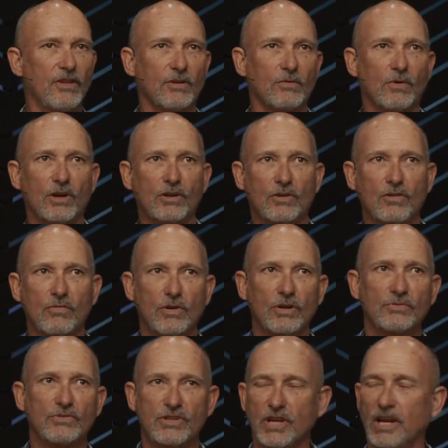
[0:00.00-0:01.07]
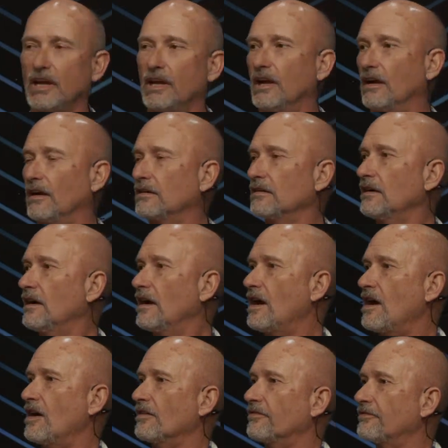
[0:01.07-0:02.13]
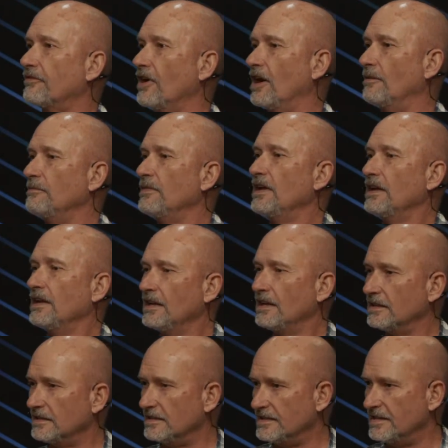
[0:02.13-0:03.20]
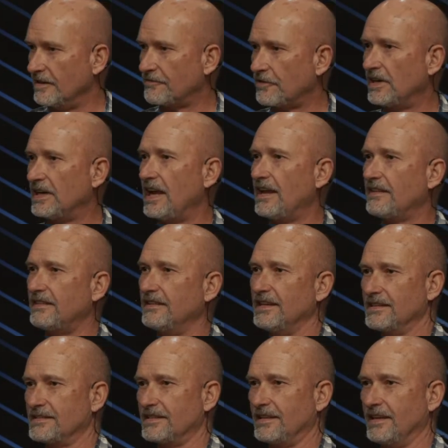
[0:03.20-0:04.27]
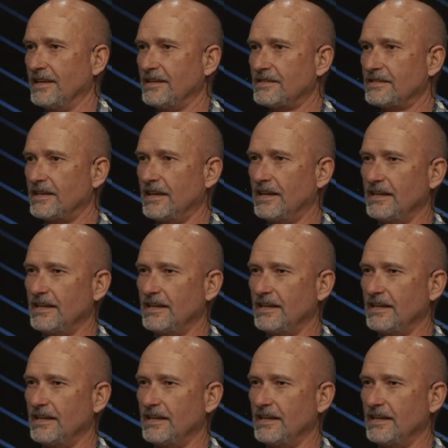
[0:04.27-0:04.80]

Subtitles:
the recruits here are from different ethnicities,